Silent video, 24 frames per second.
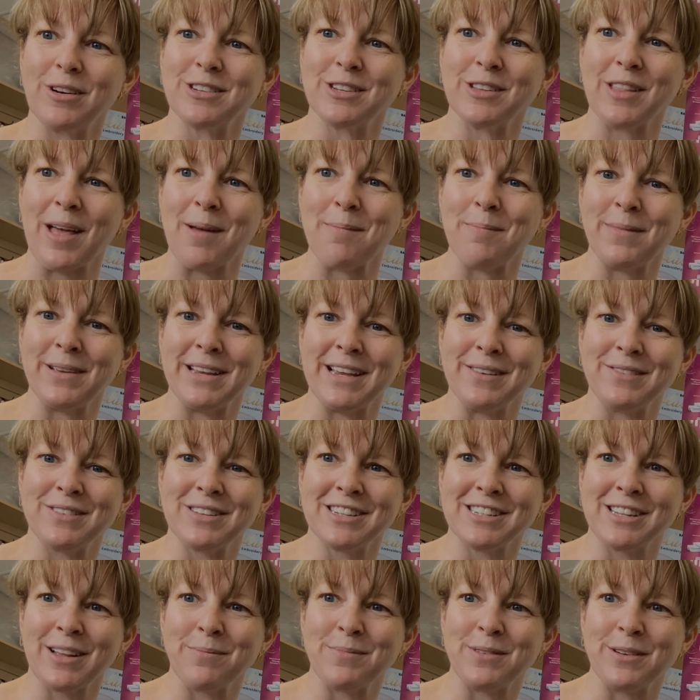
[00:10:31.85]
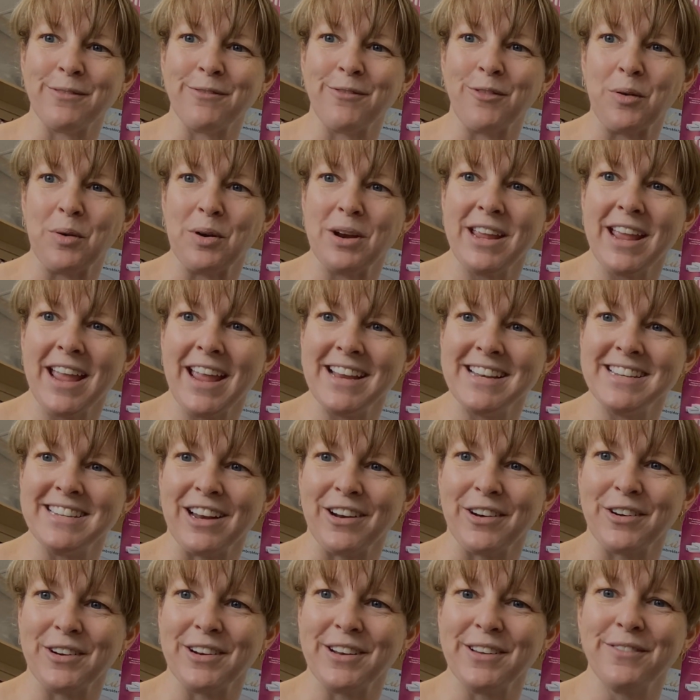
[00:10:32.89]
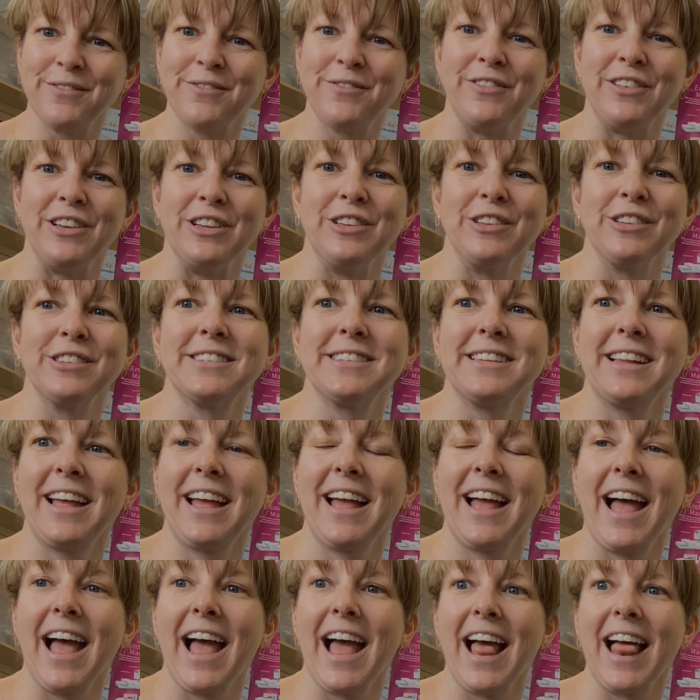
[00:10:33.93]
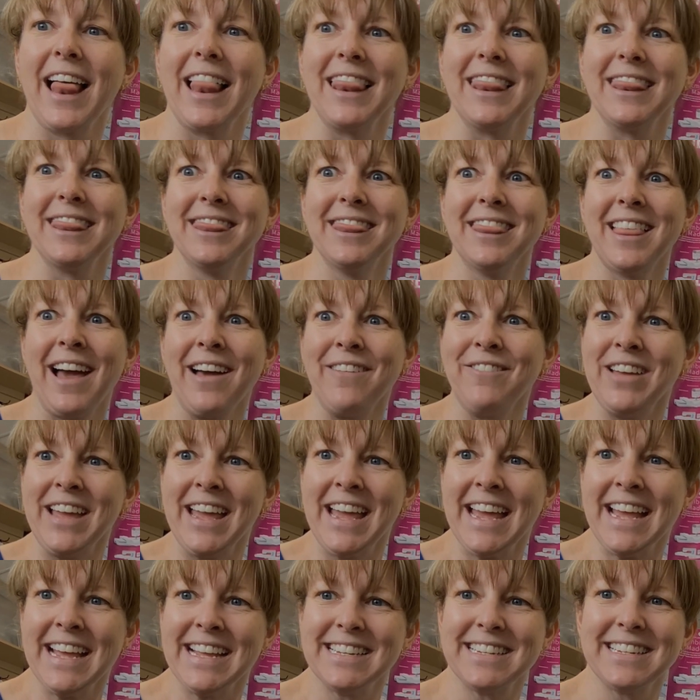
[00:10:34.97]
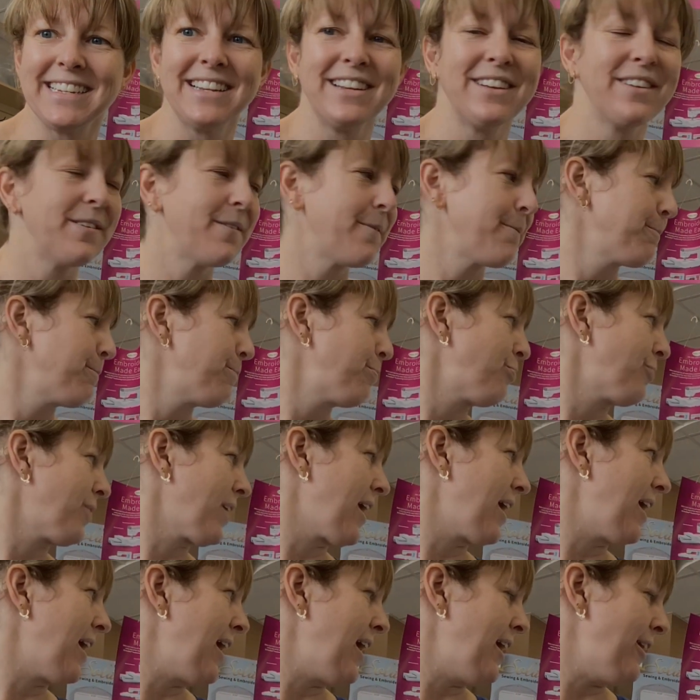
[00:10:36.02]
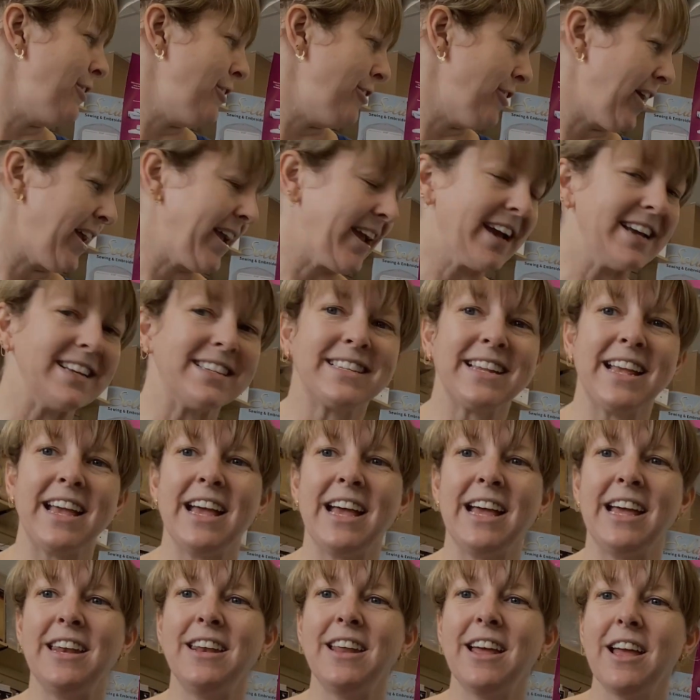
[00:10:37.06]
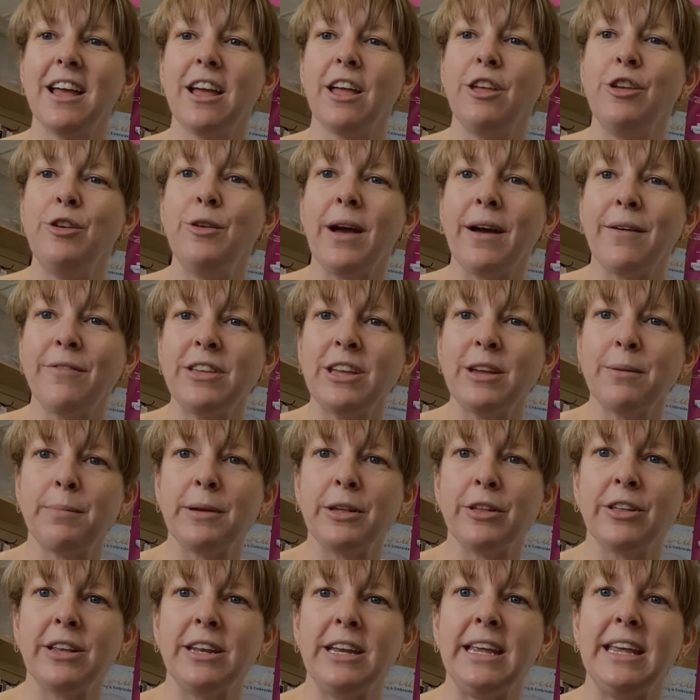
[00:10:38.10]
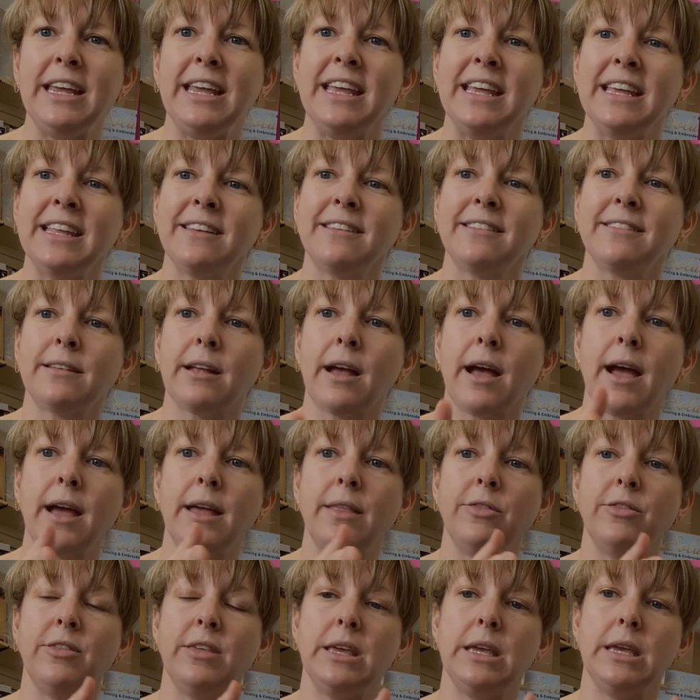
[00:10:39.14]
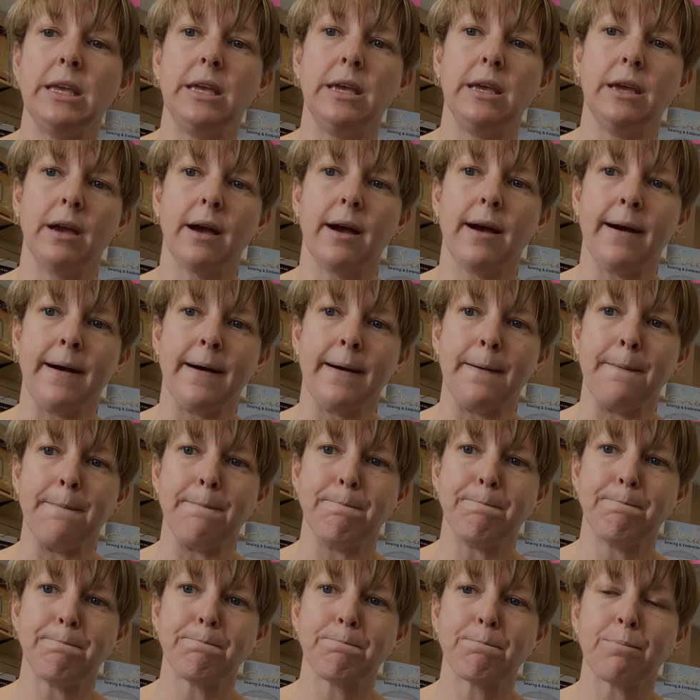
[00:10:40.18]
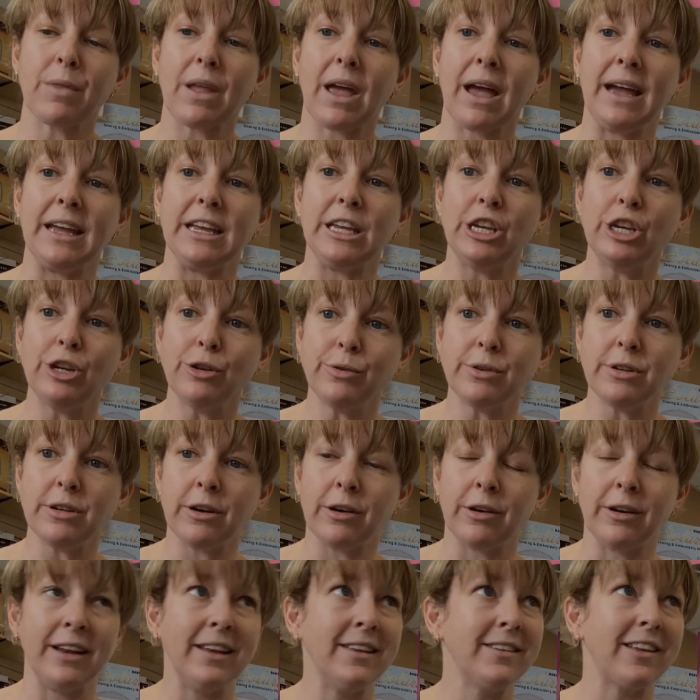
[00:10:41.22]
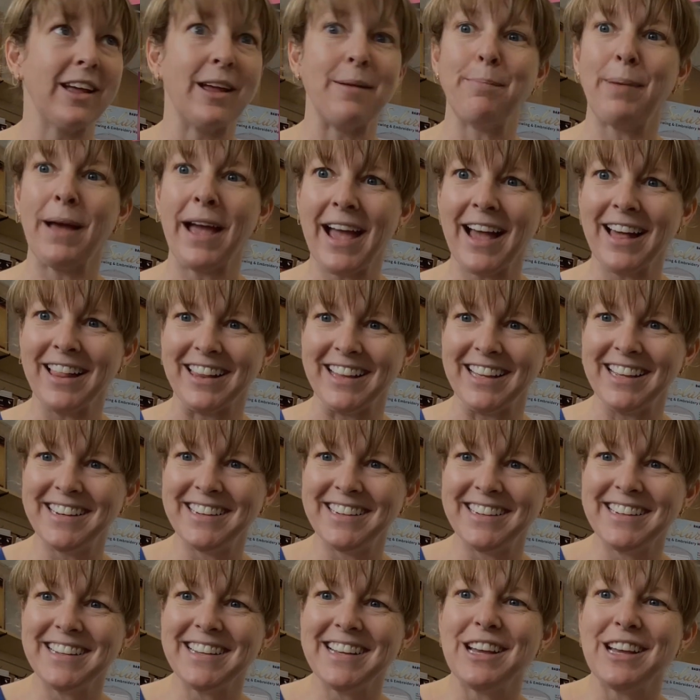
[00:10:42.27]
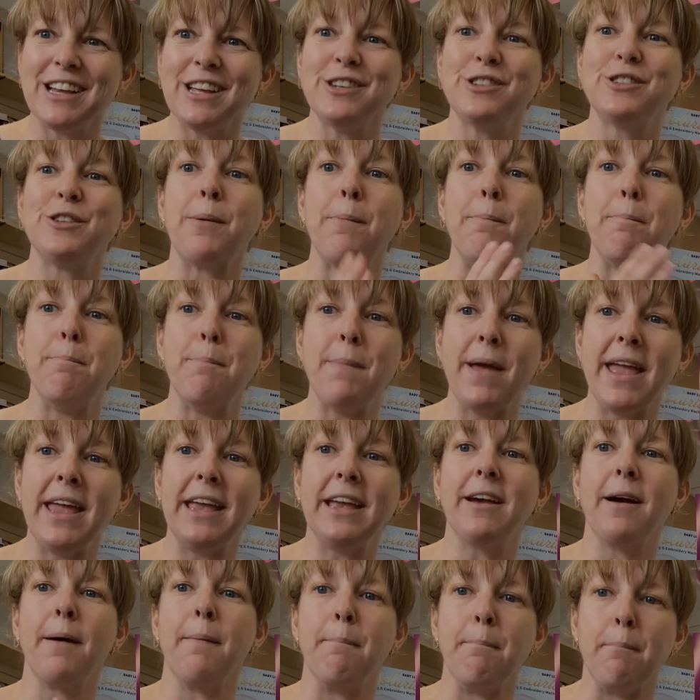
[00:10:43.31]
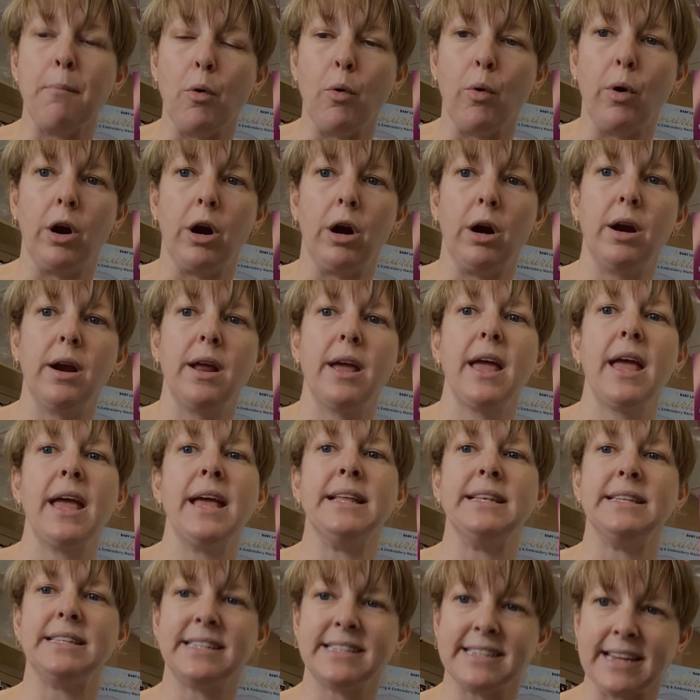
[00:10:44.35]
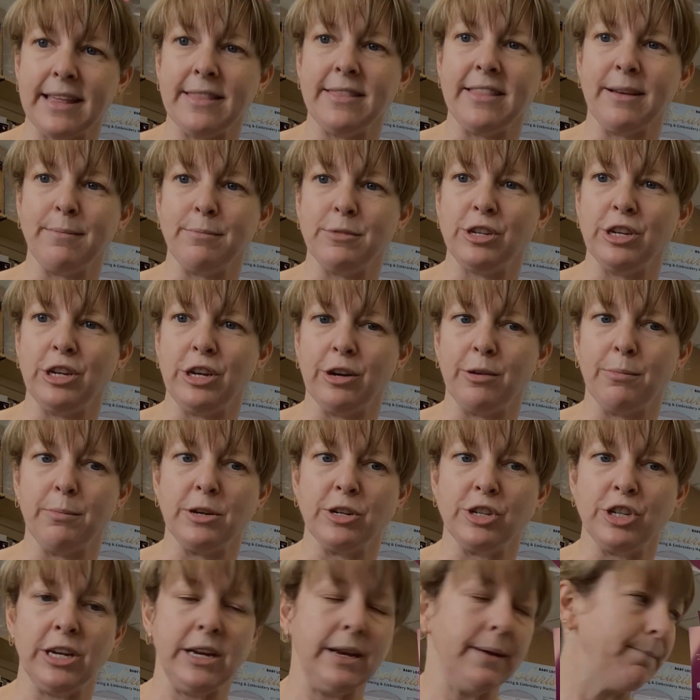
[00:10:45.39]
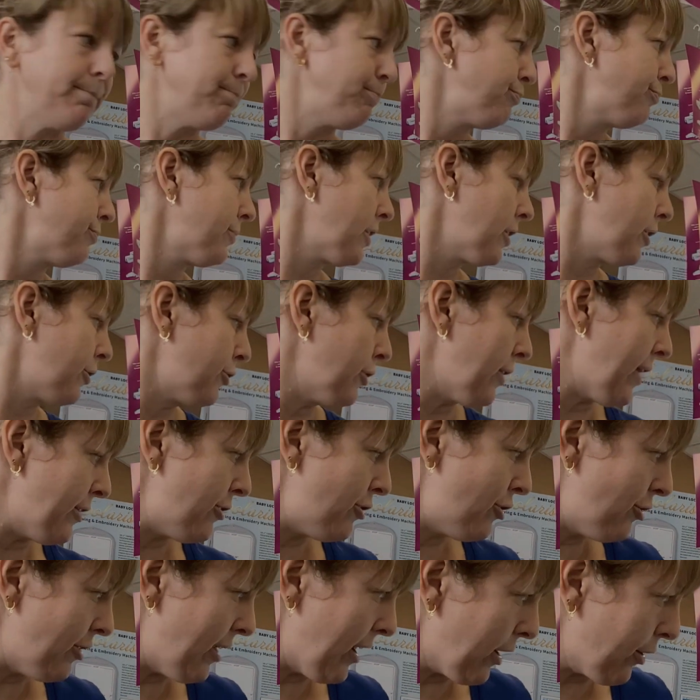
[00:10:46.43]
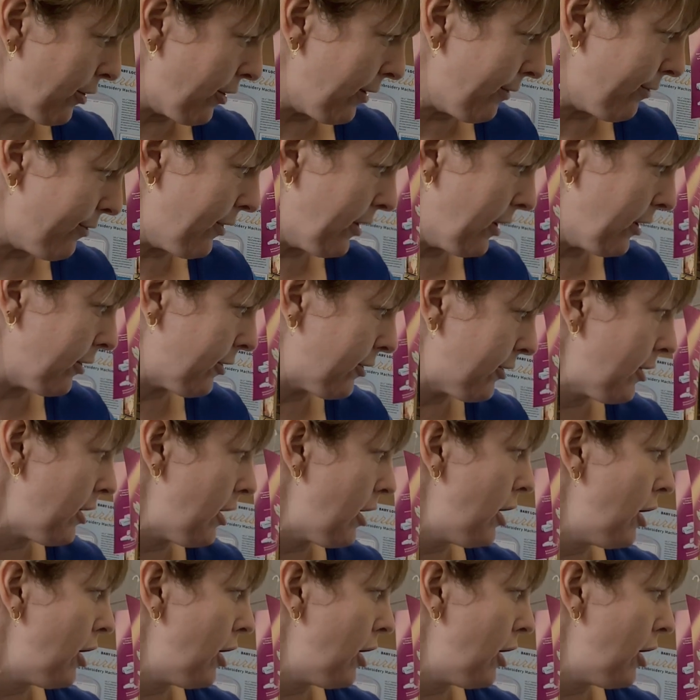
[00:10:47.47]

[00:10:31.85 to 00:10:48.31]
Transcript: So that gets us up to 48 decorative fills. Love it. And then like I said, you have the ability inside the um, IQ or inside palette to make more and send them to your machine. So that's your decorative fills.